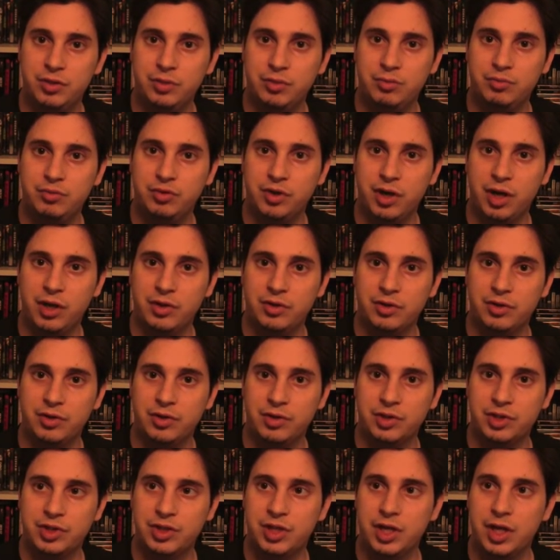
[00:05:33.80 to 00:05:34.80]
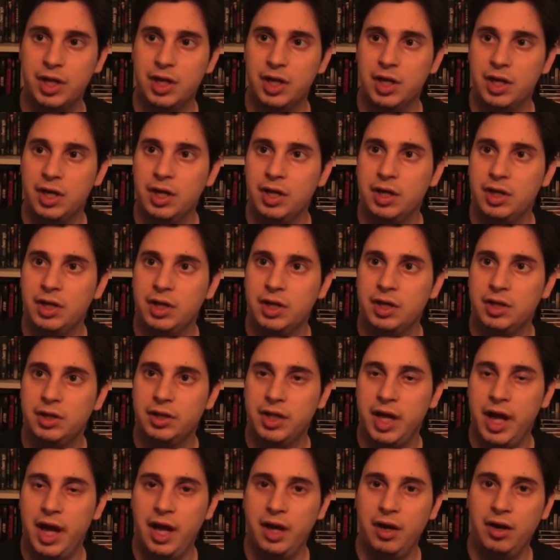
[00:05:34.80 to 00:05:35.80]
brothers
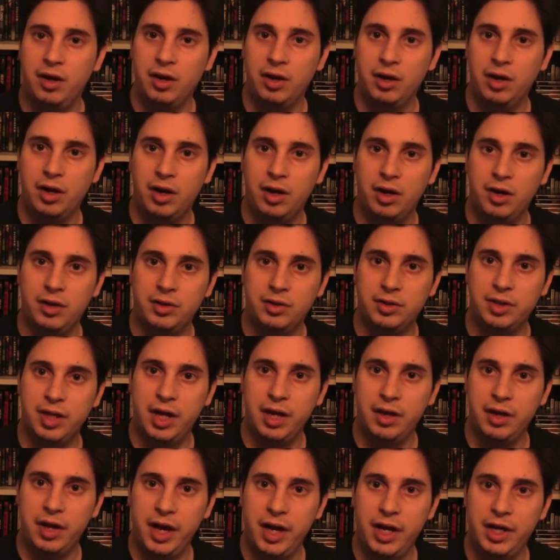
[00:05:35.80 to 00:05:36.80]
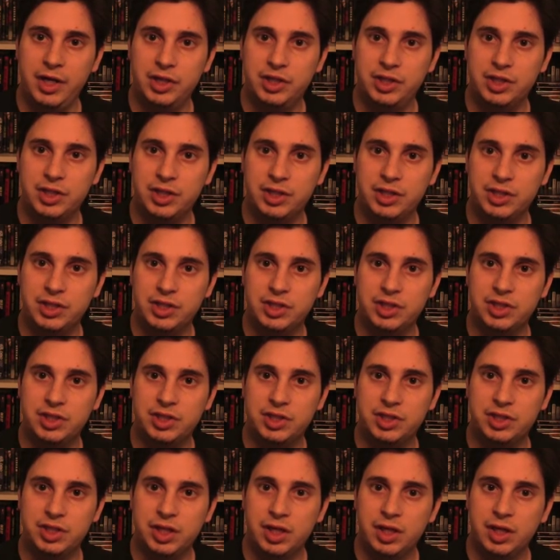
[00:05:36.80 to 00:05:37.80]
that are
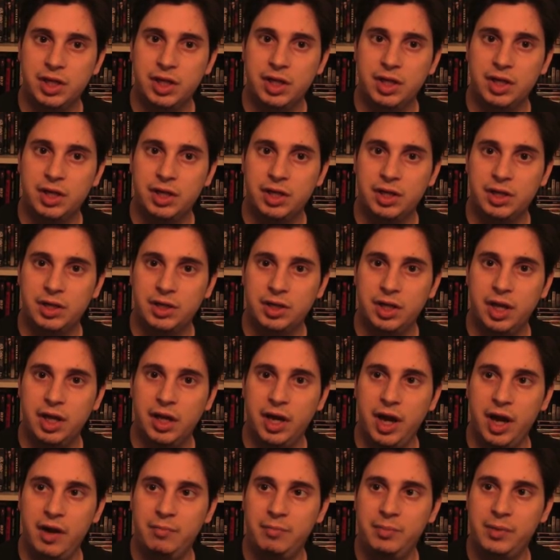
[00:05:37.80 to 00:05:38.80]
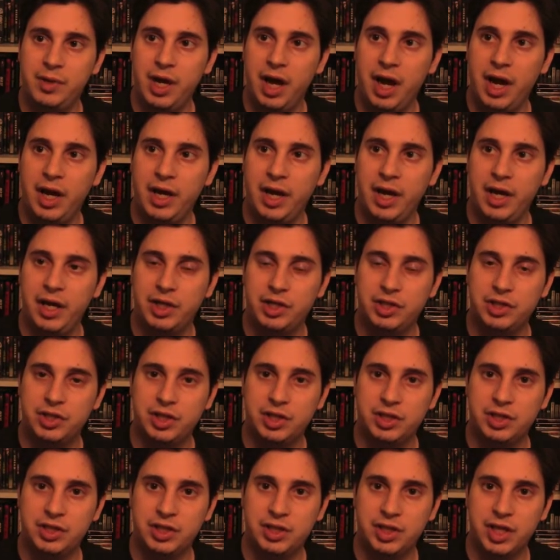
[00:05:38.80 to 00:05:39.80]
agents, that FBI
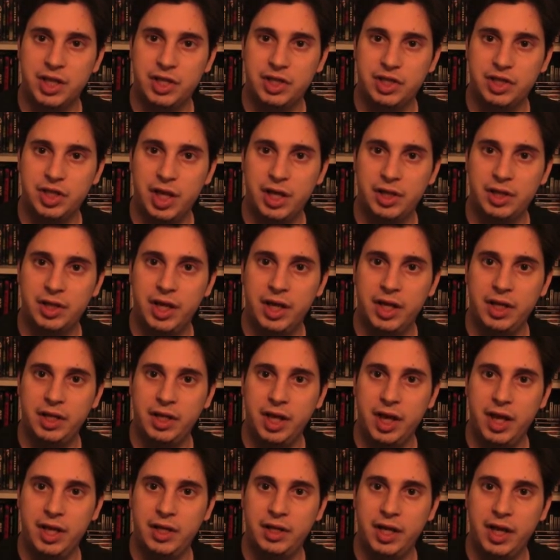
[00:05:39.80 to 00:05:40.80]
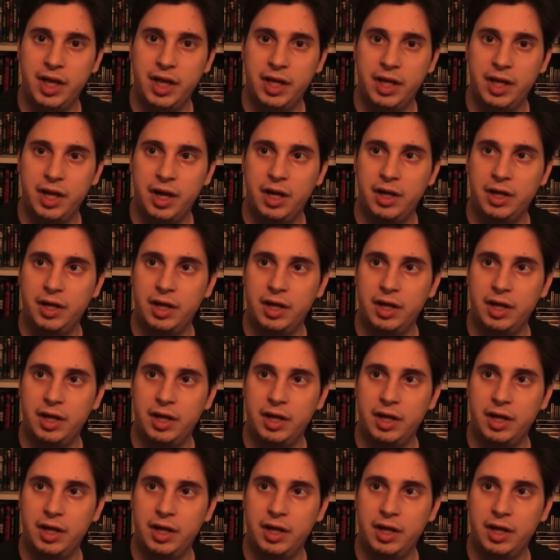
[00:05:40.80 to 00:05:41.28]
agents, and they